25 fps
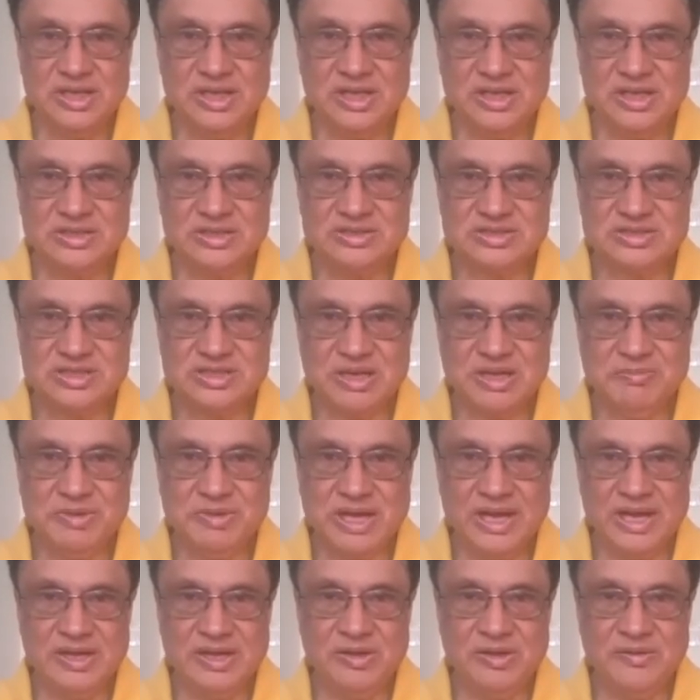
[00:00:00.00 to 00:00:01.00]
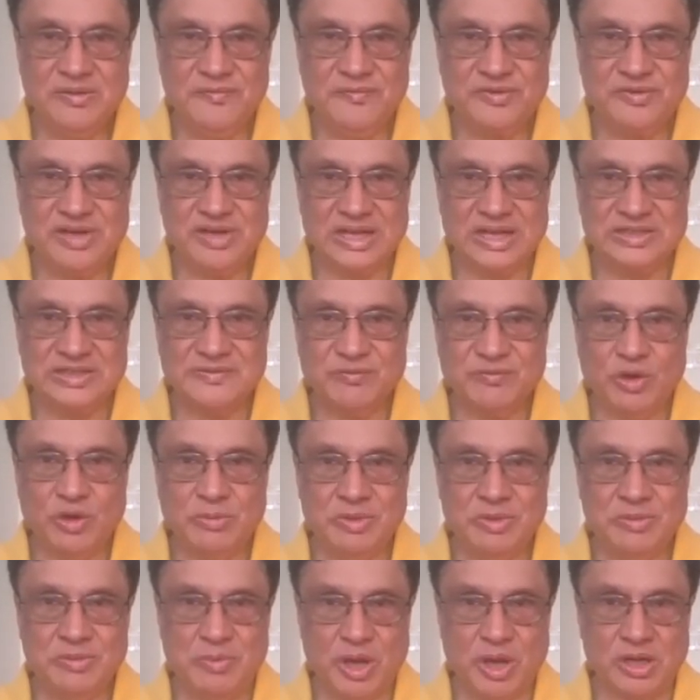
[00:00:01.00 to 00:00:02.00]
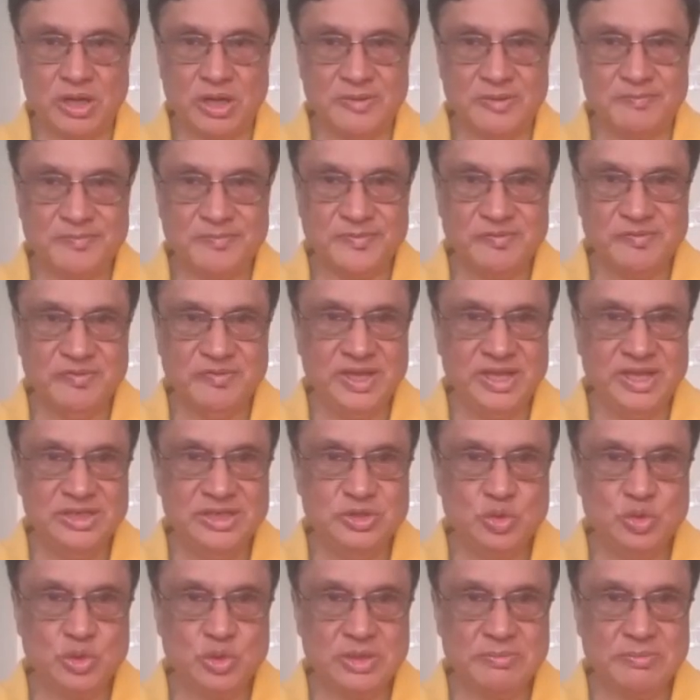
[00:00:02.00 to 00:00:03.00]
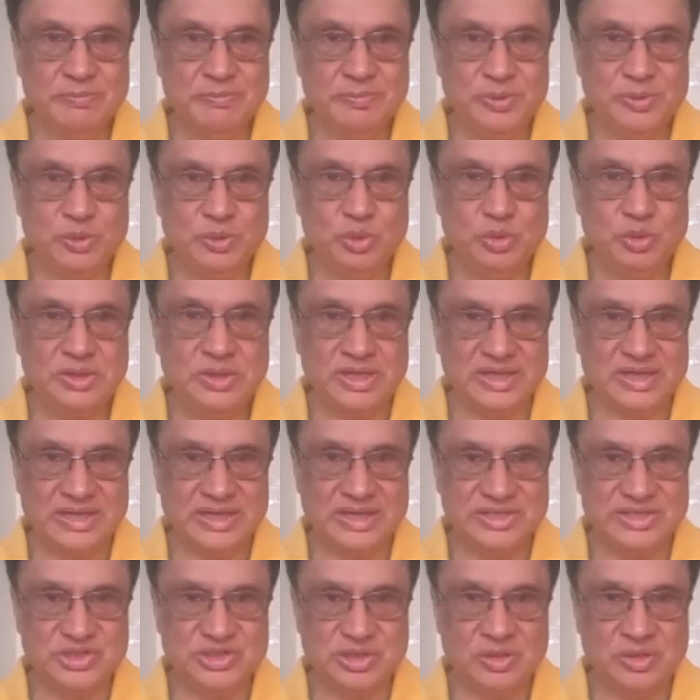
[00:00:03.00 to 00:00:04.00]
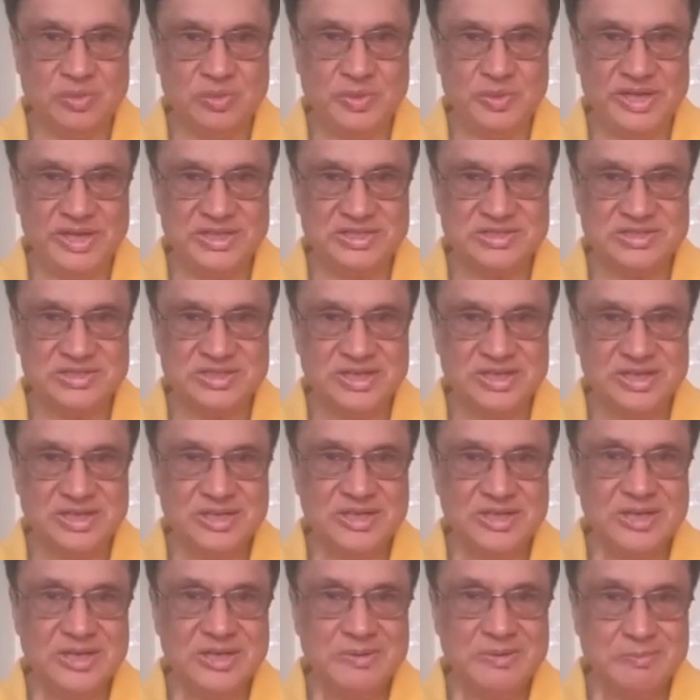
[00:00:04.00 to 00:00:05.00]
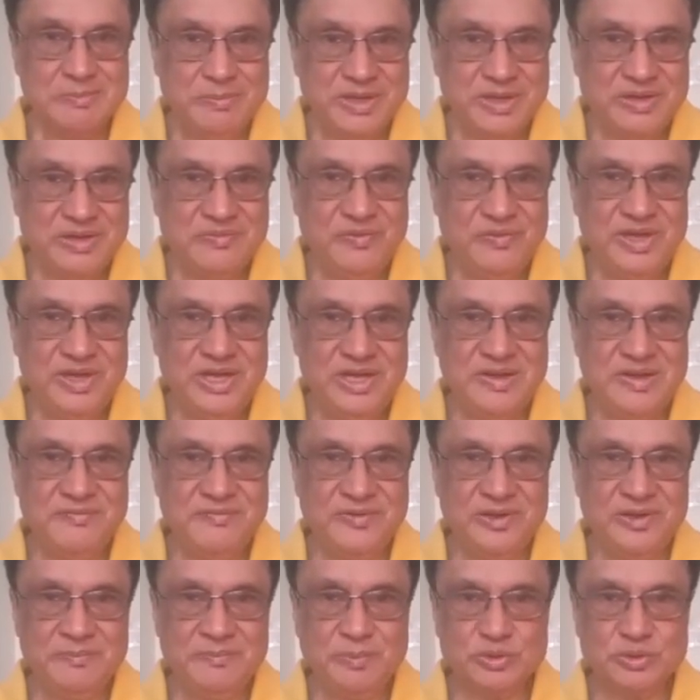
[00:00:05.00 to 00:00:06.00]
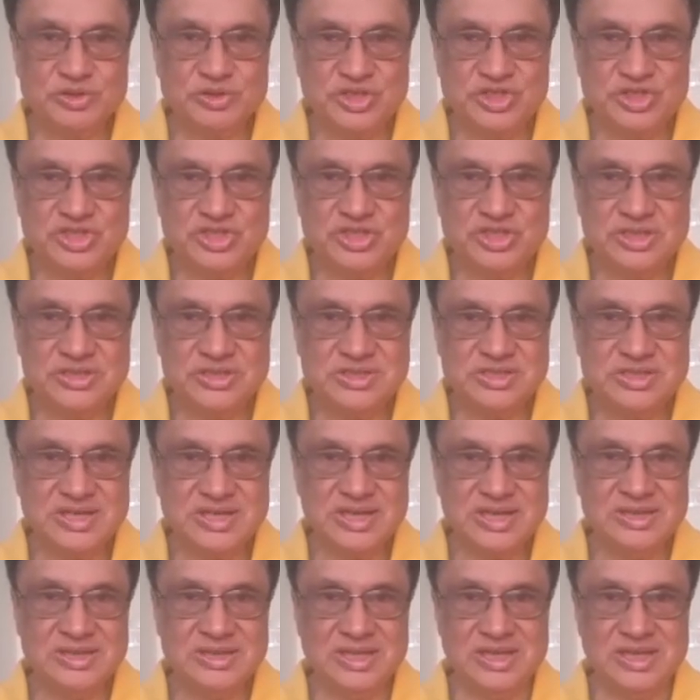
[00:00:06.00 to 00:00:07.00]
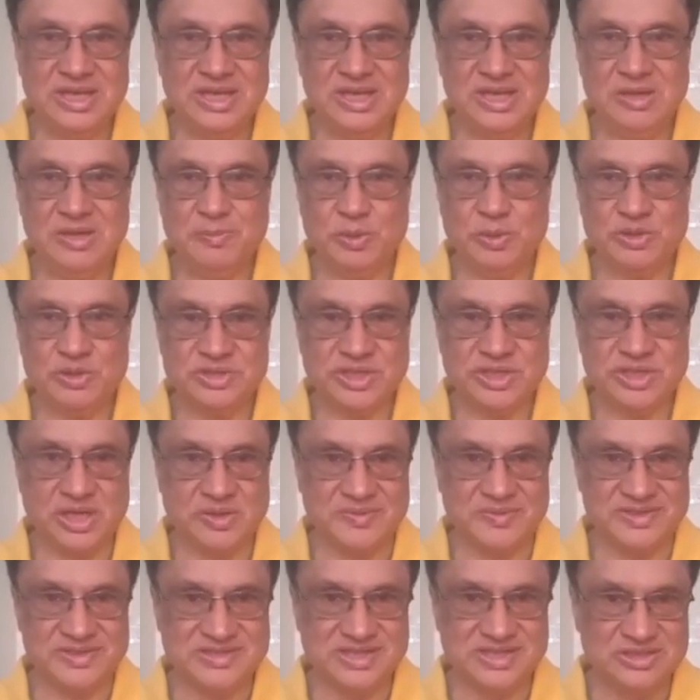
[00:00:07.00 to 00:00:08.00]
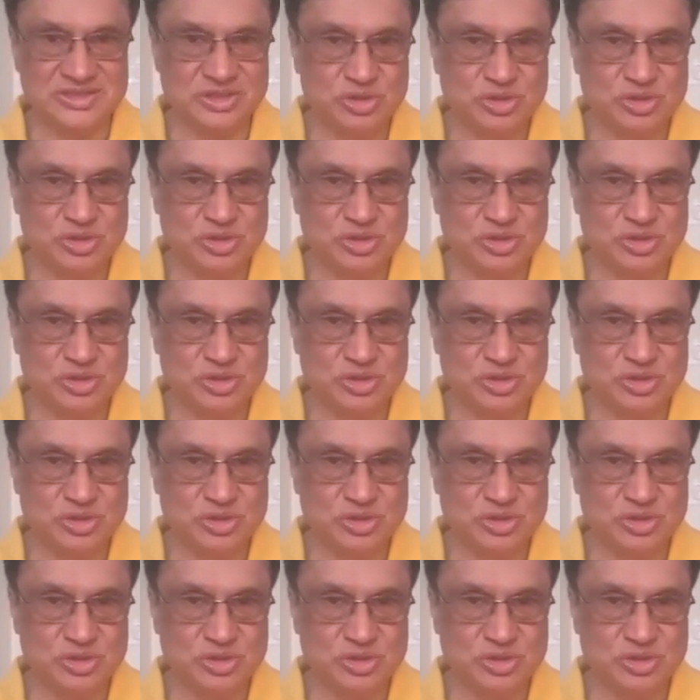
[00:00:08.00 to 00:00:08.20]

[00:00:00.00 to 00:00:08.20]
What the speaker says: some kind of transformer model where you compute attention weights between different positions in the input sequence. As you